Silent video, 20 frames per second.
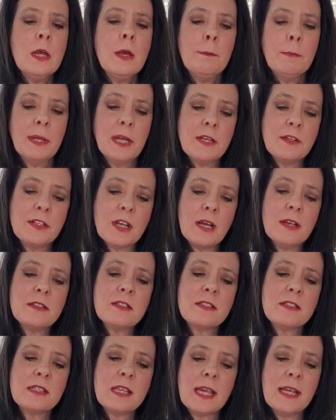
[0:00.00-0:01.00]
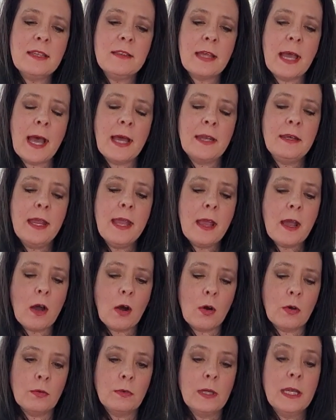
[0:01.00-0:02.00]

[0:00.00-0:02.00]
But it does say that. Now,